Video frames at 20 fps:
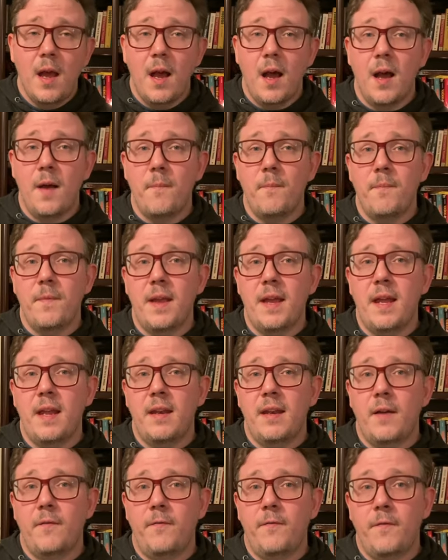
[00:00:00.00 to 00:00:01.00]
Um,
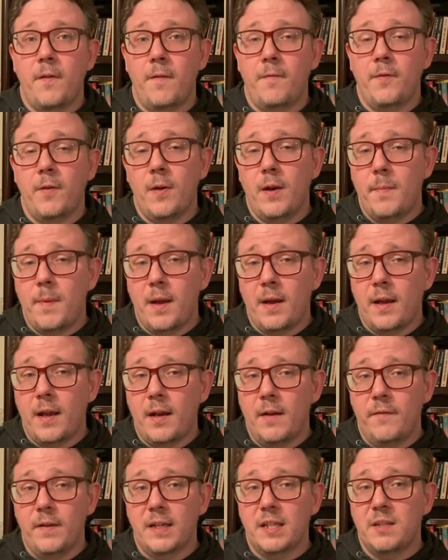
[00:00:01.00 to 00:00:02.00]
and I've, I've thought about
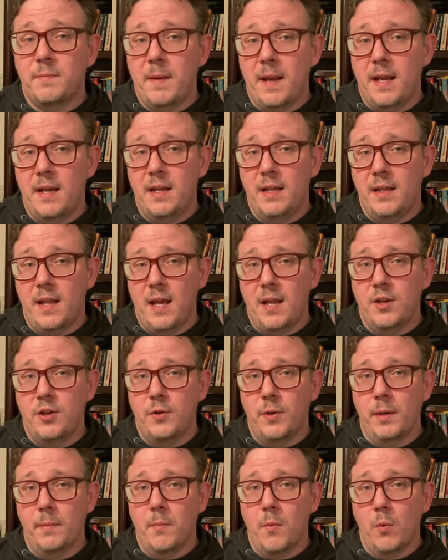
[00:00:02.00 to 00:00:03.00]
kind of expanding that and
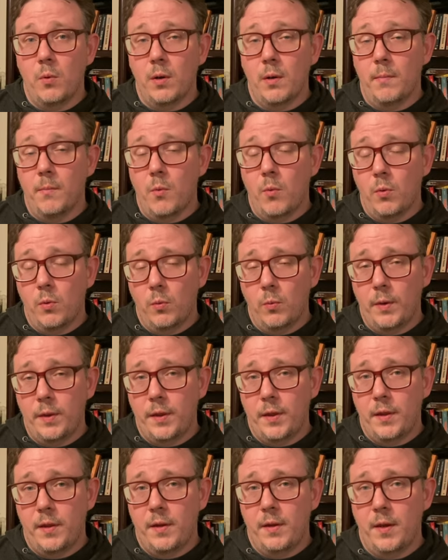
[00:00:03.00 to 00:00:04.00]
doing more and more with
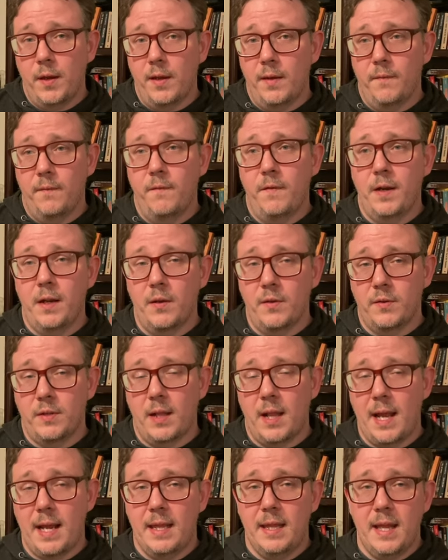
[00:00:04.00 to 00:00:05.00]
uh, videos
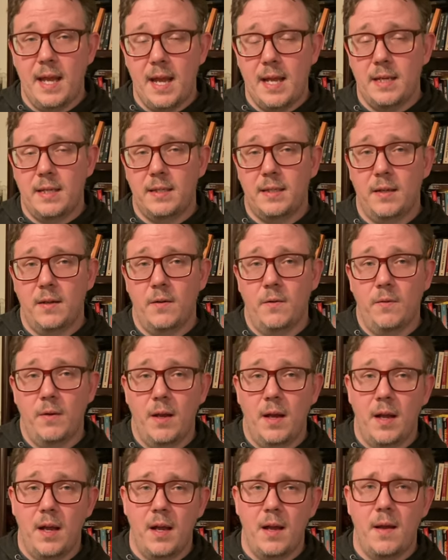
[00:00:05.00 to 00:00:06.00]
like that. So
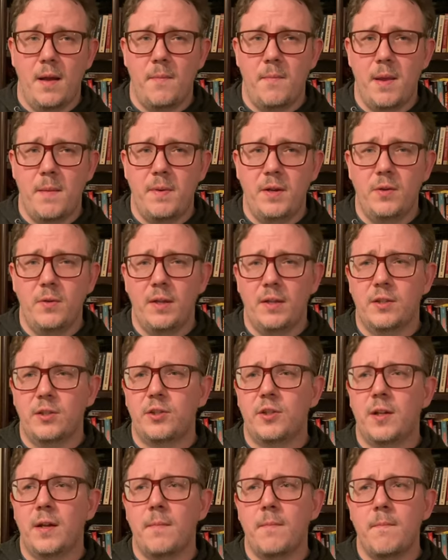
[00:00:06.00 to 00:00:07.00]
uh, maybe doing
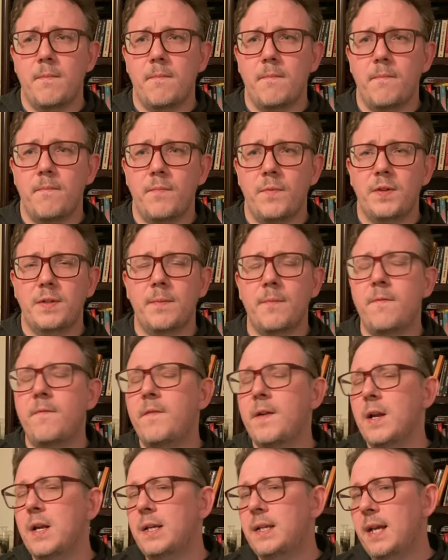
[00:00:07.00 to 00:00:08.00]
some some
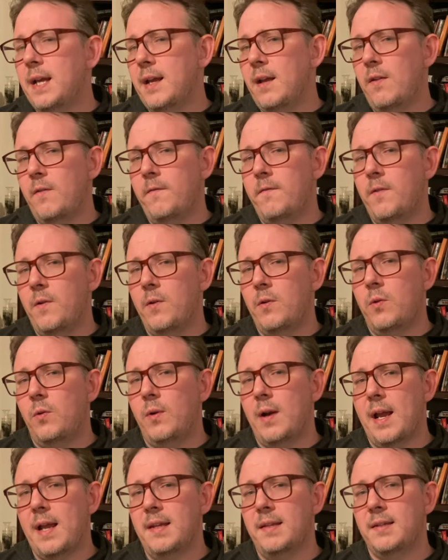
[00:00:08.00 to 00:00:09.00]
fairy tale
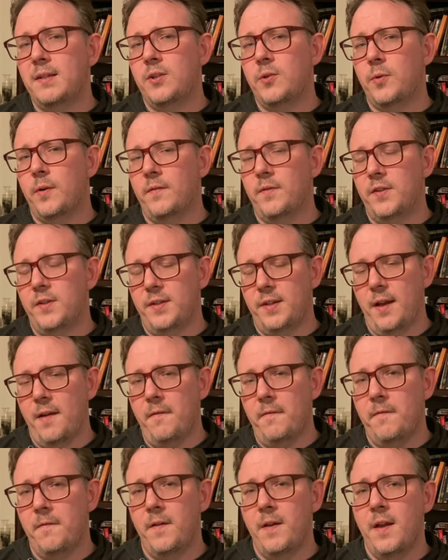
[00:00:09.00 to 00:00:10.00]
folklore-esque sort of
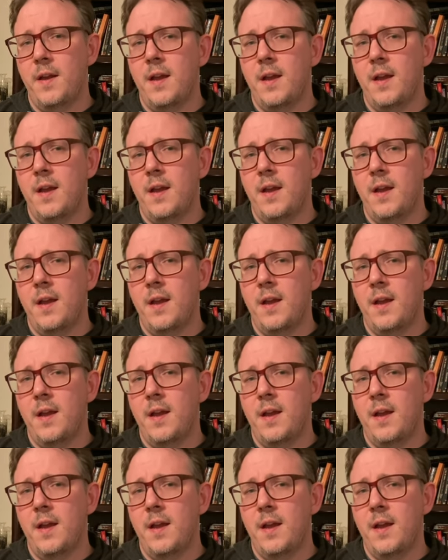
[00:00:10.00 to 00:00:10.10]
stuff